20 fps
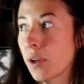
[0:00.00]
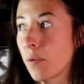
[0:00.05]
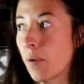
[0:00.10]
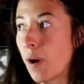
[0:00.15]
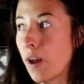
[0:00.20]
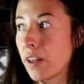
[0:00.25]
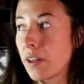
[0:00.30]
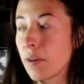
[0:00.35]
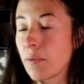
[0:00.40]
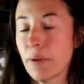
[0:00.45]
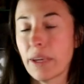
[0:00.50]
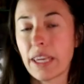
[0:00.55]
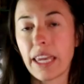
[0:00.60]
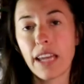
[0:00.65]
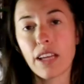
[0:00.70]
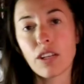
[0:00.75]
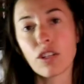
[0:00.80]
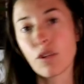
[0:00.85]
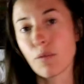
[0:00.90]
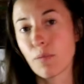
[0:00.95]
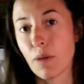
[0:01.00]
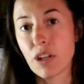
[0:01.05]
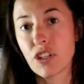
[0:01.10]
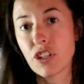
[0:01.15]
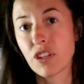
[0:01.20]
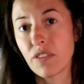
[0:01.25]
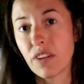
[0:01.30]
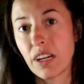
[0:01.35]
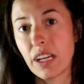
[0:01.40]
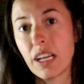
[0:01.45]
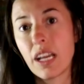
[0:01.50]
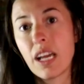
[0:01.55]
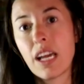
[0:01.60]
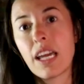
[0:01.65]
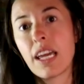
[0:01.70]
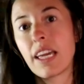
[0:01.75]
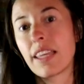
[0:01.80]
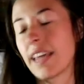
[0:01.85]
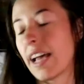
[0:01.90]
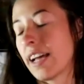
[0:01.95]
well in and we can too much of it,
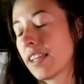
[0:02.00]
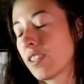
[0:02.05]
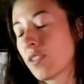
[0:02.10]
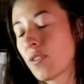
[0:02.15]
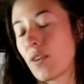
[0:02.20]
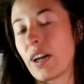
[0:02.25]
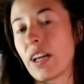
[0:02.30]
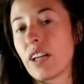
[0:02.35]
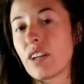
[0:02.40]
that's great.